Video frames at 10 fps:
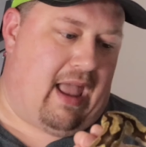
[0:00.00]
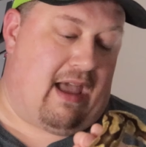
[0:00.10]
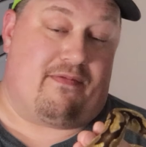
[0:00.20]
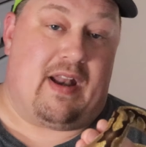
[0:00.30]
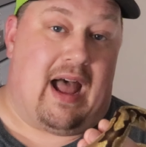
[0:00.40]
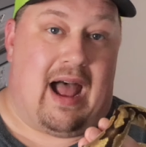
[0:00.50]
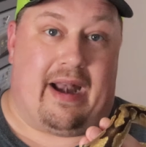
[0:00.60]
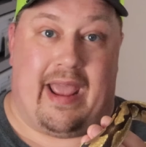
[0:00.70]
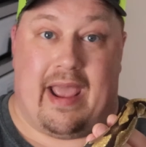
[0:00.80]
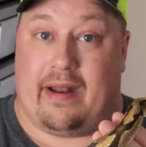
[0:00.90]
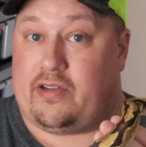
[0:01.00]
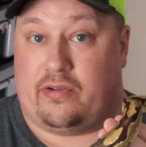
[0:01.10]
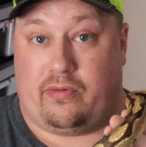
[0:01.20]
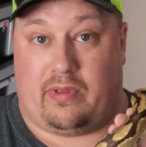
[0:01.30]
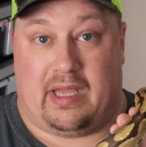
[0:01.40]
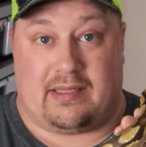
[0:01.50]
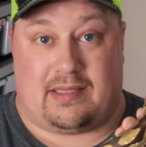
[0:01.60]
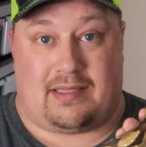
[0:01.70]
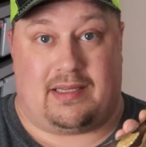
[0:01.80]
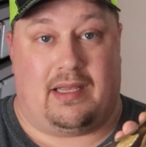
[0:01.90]
have not had to do
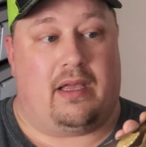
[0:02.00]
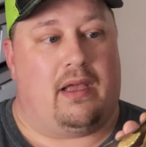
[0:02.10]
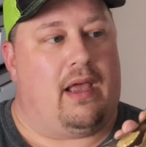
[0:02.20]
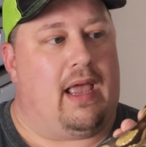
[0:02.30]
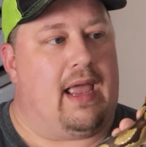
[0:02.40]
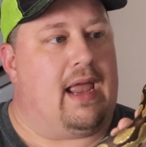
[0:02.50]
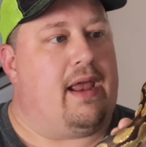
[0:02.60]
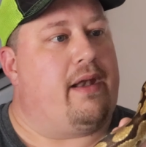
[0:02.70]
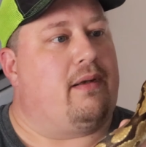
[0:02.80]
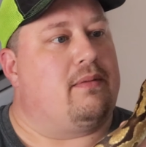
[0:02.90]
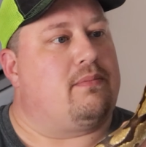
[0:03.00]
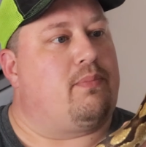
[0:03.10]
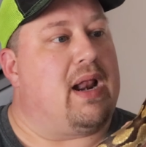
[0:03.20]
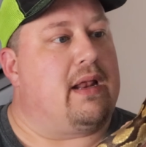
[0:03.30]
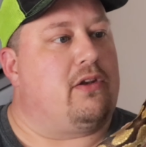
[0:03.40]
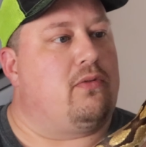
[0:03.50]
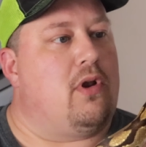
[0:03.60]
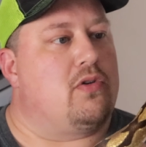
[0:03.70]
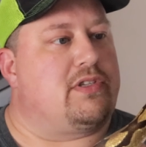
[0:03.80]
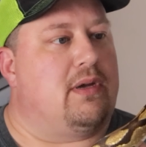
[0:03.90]
this, but I do
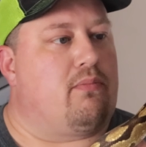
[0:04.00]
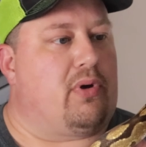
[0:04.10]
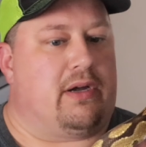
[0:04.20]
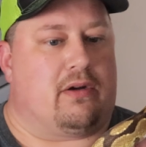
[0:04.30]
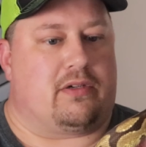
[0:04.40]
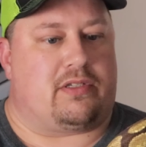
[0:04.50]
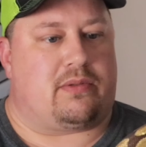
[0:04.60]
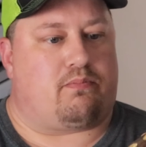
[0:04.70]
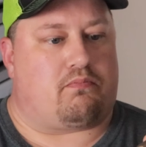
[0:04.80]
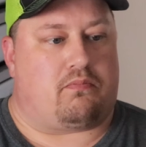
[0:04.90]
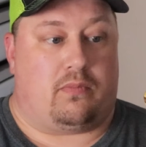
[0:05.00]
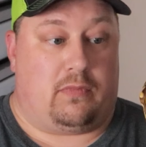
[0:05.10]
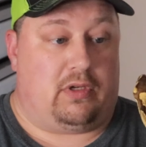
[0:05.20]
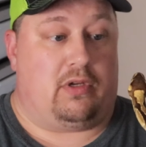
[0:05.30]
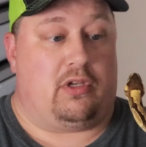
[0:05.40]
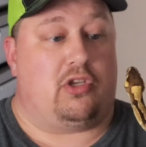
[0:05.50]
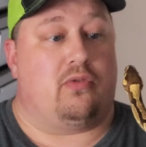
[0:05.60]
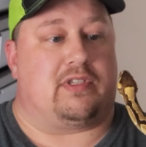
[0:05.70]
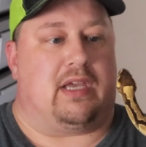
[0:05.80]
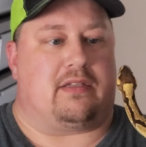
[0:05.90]
know some breeders
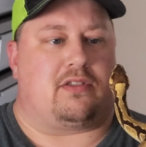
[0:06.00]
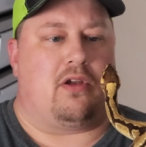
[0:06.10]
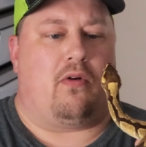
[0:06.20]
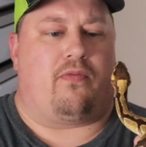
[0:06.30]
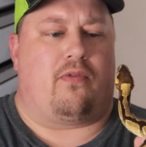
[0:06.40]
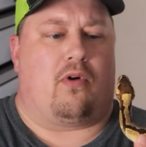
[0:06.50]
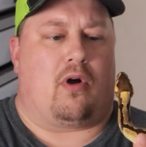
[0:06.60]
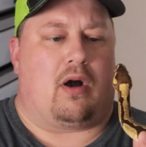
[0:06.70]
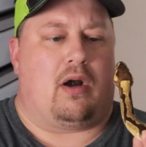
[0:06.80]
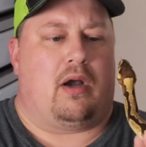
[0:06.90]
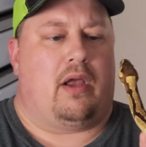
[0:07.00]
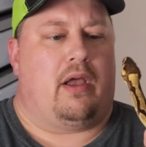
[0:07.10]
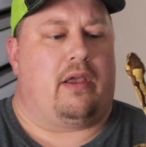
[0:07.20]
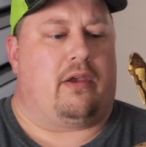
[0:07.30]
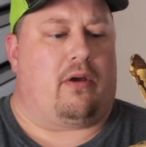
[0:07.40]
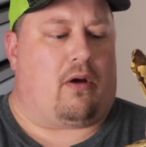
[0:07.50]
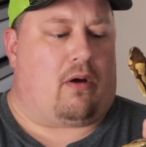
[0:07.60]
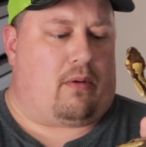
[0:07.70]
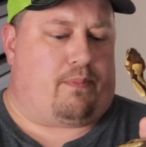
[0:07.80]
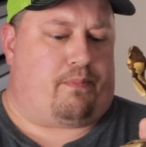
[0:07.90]
use it. So for
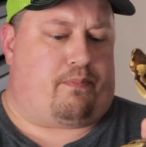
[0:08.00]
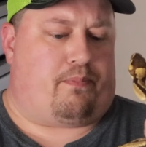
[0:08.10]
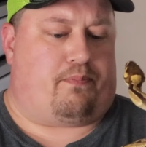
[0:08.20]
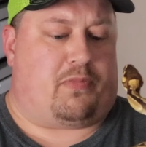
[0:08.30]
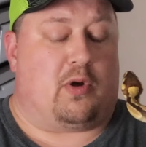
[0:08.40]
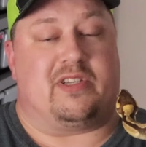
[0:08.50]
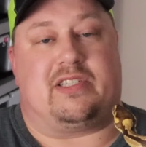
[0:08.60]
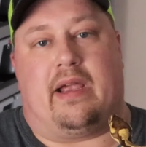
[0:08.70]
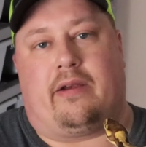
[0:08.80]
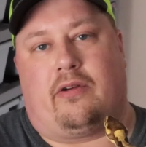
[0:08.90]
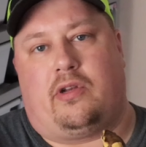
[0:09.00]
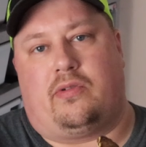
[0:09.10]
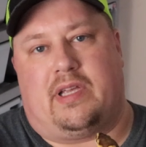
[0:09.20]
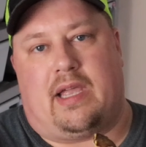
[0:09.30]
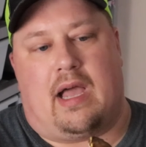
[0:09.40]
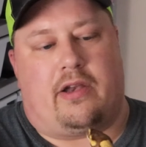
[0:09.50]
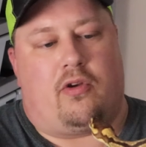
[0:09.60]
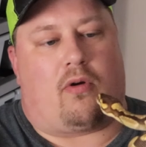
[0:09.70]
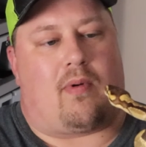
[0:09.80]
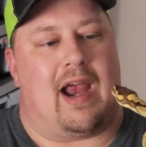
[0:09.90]
your thermostat you're using on
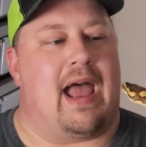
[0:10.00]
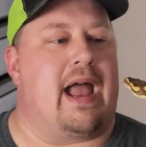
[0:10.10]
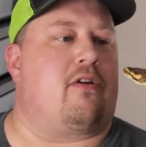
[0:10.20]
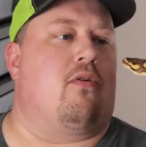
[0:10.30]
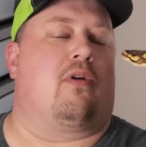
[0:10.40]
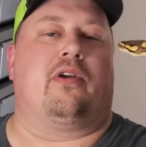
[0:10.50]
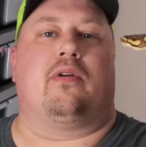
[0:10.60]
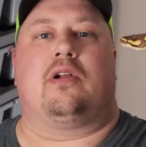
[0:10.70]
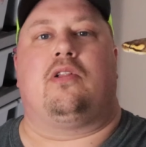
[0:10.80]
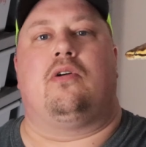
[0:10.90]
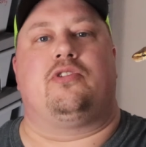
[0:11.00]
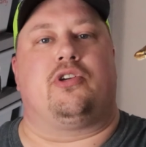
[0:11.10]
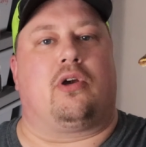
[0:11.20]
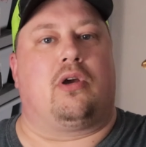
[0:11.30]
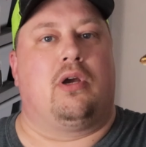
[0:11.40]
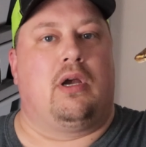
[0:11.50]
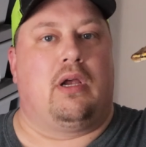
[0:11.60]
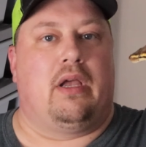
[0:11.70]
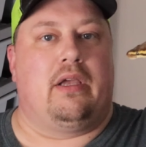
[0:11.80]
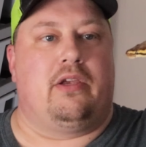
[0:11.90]
your rack or your enclosure,
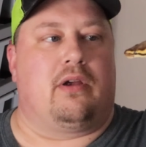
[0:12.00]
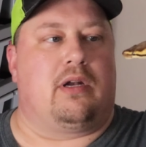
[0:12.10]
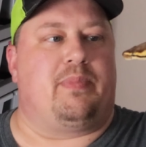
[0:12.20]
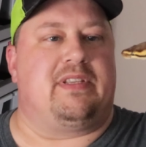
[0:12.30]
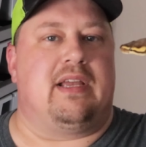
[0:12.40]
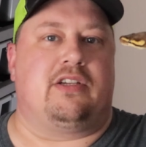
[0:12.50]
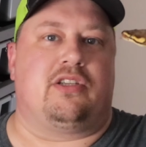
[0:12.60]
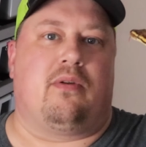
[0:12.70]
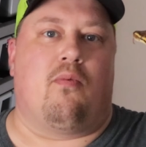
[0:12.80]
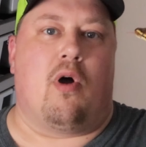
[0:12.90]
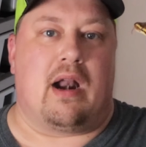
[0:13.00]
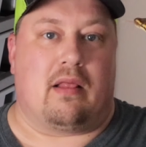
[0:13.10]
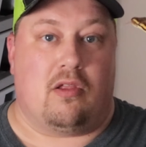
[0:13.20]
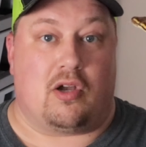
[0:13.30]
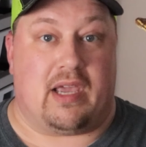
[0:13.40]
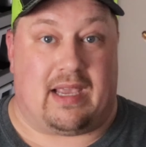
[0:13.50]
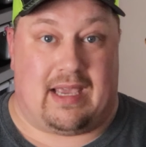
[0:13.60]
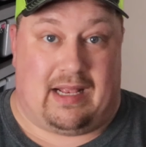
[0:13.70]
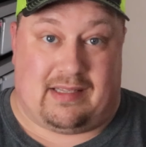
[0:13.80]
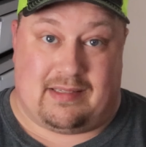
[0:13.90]
you're going to potentially want to look at
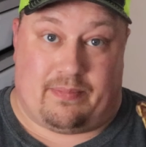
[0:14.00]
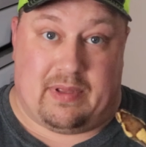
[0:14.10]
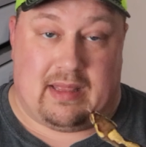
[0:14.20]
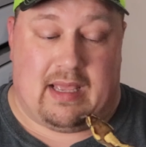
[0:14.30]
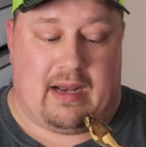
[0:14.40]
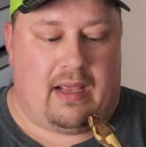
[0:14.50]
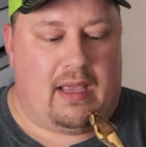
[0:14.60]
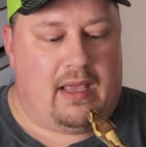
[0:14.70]
getting something that